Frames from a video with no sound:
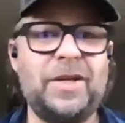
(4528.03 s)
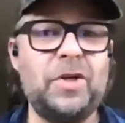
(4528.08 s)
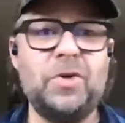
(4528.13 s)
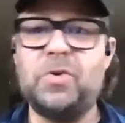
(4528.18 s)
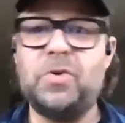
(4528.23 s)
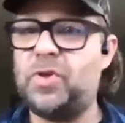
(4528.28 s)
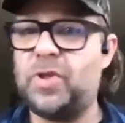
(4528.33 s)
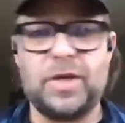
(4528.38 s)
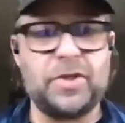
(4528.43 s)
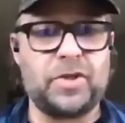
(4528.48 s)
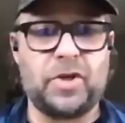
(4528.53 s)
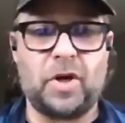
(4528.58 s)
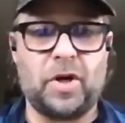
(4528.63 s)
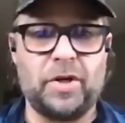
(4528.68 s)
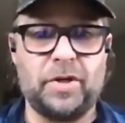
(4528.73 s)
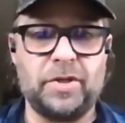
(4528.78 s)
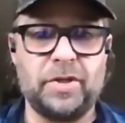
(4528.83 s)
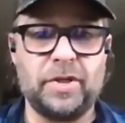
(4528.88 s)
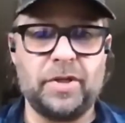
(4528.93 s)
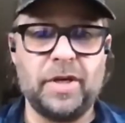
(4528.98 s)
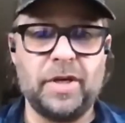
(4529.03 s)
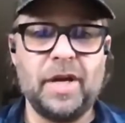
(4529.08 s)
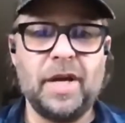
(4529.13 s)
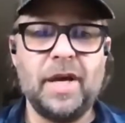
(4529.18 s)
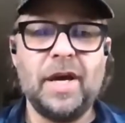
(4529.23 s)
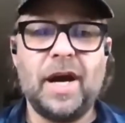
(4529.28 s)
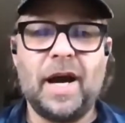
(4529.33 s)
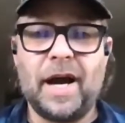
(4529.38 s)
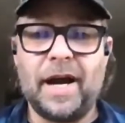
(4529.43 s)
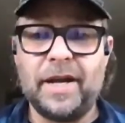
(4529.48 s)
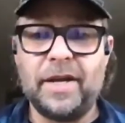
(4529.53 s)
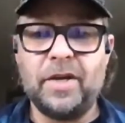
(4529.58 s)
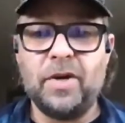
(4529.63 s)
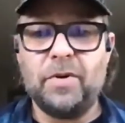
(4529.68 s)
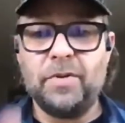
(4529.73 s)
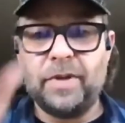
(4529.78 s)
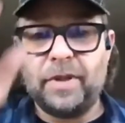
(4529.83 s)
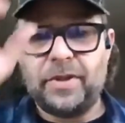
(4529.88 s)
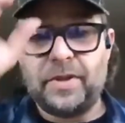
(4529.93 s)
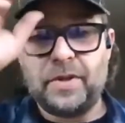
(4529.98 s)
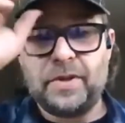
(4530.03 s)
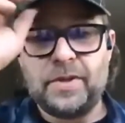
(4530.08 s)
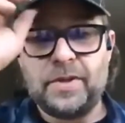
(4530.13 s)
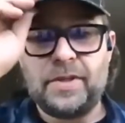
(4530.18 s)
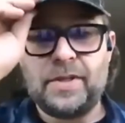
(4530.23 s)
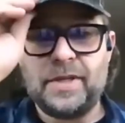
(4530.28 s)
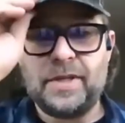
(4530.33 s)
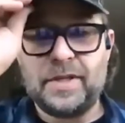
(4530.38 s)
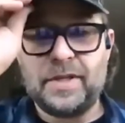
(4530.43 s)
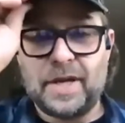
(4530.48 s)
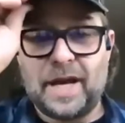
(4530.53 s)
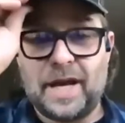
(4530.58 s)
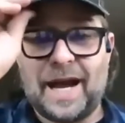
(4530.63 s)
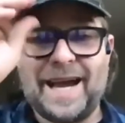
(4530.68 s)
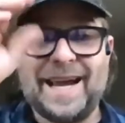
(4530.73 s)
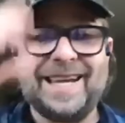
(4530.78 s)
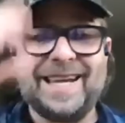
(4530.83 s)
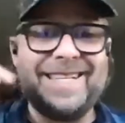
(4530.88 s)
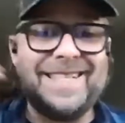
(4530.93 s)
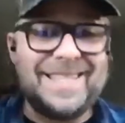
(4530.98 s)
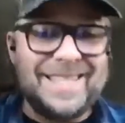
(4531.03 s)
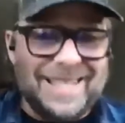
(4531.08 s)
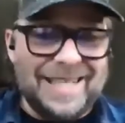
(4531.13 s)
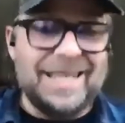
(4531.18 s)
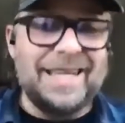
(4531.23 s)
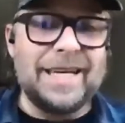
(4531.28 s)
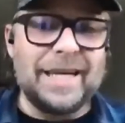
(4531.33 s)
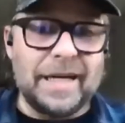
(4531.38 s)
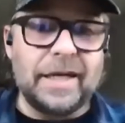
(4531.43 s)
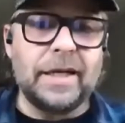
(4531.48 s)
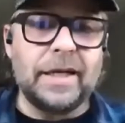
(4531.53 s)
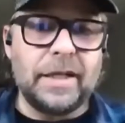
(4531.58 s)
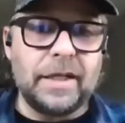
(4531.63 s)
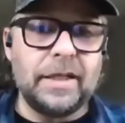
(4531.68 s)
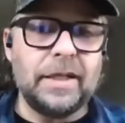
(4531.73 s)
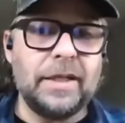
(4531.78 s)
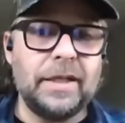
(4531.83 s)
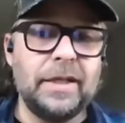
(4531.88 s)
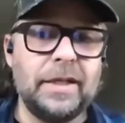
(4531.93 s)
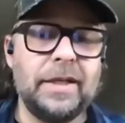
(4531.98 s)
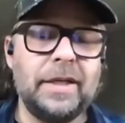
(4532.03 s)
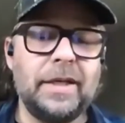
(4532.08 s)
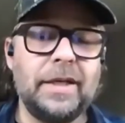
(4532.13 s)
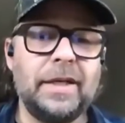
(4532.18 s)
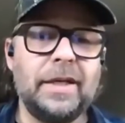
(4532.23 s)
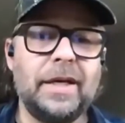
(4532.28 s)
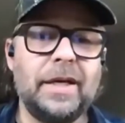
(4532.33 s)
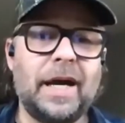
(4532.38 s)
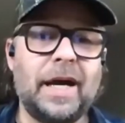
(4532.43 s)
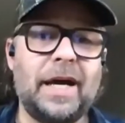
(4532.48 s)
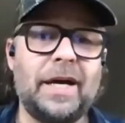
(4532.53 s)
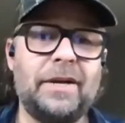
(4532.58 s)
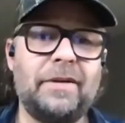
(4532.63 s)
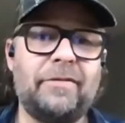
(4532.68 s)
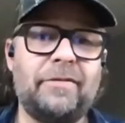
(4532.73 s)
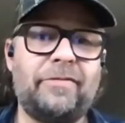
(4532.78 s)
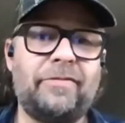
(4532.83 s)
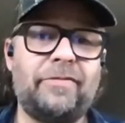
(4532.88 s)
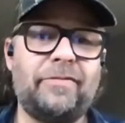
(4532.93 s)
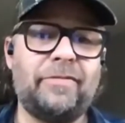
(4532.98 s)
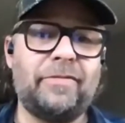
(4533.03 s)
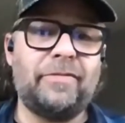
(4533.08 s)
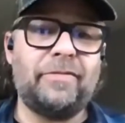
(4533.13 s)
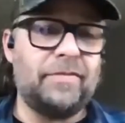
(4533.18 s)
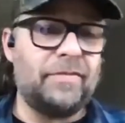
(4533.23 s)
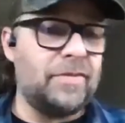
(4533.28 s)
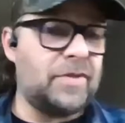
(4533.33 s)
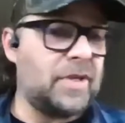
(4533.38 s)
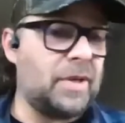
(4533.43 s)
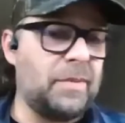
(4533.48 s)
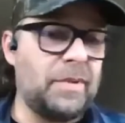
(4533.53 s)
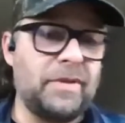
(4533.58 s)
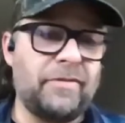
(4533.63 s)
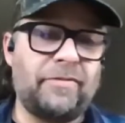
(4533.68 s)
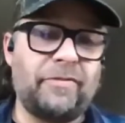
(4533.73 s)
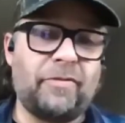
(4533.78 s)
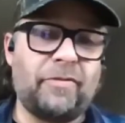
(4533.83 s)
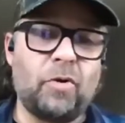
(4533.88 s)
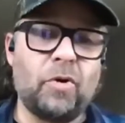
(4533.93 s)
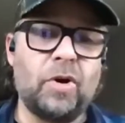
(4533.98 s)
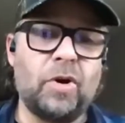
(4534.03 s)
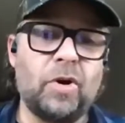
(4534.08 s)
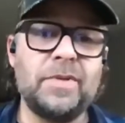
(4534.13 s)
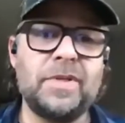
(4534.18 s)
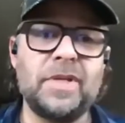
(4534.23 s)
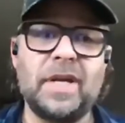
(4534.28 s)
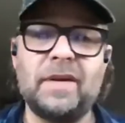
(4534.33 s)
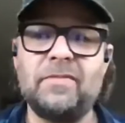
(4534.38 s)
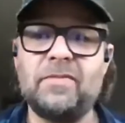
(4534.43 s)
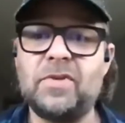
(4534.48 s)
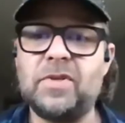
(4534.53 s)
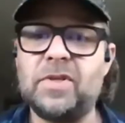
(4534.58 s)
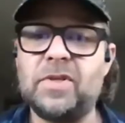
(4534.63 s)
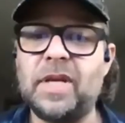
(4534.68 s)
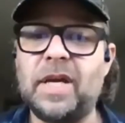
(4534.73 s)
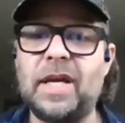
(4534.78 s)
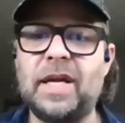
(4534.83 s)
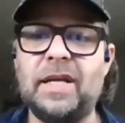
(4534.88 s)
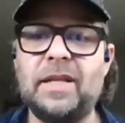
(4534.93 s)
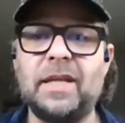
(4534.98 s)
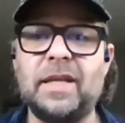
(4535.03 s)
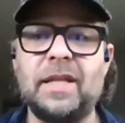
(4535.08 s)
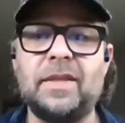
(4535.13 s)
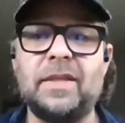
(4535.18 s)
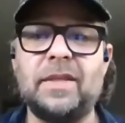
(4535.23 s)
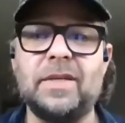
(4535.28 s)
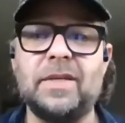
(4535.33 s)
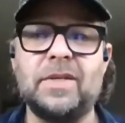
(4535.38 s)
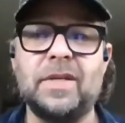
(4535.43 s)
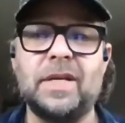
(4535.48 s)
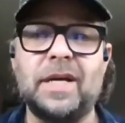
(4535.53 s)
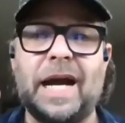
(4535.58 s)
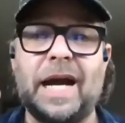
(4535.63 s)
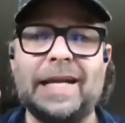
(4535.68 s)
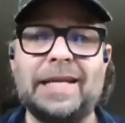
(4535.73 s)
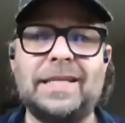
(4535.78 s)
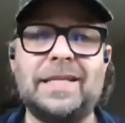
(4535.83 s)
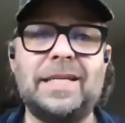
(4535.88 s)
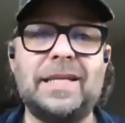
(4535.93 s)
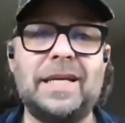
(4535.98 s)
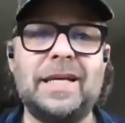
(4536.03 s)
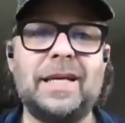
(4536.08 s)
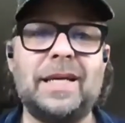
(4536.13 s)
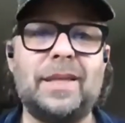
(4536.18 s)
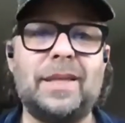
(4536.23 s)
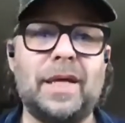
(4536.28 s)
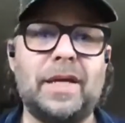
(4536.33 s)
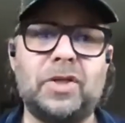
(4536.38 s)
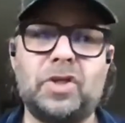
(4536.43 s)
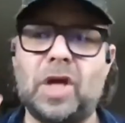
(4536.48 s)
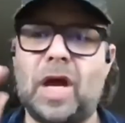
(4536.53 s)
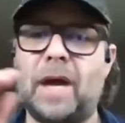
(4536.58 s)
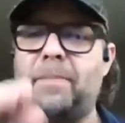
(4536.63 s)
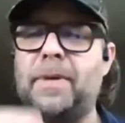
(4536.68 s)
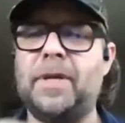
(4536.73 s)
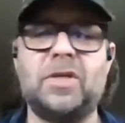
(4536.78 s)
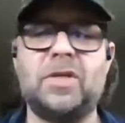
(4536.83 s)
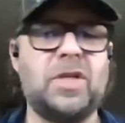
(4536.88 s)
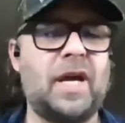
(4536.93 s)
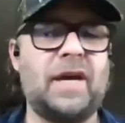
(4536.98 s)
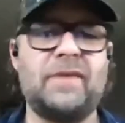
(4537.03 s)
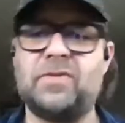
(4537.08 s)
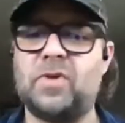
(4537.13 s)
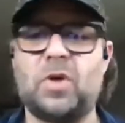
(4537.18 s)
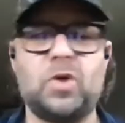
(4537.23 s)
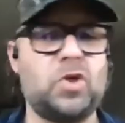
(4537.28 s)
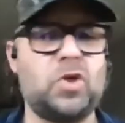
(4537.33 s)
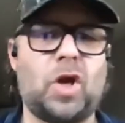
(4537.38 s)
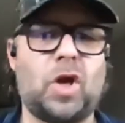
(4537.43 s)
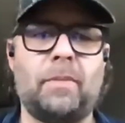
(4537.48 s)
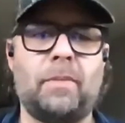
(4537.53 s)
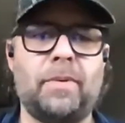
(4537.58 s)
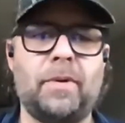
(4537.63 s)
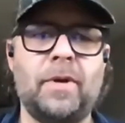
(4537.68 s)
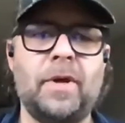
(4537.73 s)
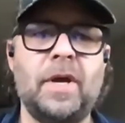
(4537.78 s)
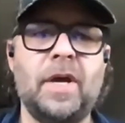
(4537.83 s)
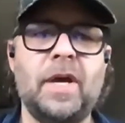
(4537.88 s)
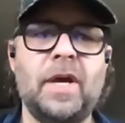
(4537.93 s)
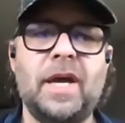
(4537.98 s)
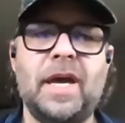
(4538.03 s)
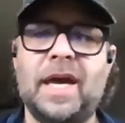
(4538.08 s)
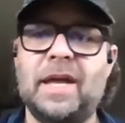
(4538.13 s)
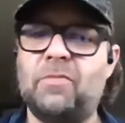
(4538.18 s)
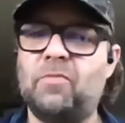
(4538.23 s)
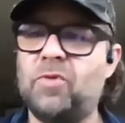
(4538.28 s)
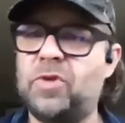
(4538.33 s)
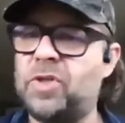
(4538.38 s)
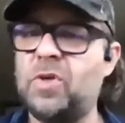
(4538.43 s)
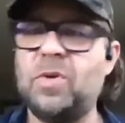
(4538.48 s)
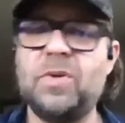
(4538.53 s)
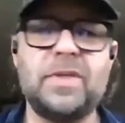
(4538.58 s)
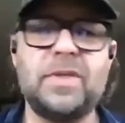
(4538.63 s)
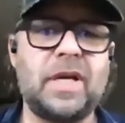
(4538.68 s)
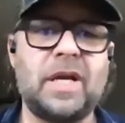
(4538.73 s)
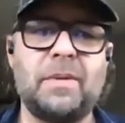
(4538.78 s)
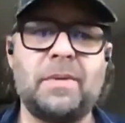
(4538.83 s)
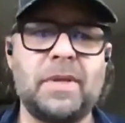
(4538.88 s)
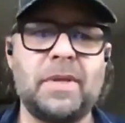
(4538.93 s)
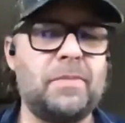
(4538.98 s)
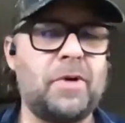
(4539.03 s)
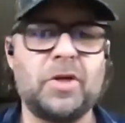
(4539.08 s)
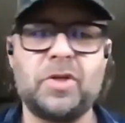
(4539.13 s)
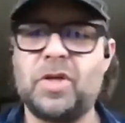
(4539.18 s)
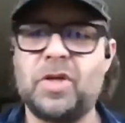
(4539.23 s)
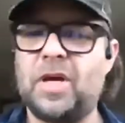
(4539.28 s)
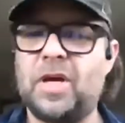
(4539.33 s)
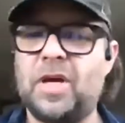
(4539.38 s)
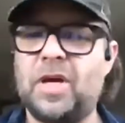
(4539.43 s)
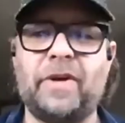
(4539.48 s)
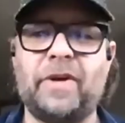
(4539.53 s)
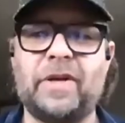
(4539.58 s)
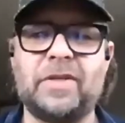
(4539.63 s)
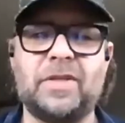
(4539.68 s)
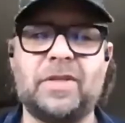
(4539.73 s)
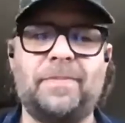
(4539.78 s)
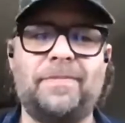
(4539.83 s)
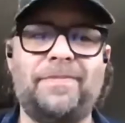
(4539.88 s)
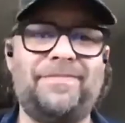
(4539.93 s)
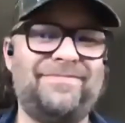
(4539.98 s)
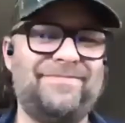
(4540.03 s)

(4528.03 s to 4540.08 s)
You just aren't. I know that there's this idea out of some of the forums that I've seen, that this idea that Japanese knives aren't sharp. And as soon as they come out of the box, you got to fix them.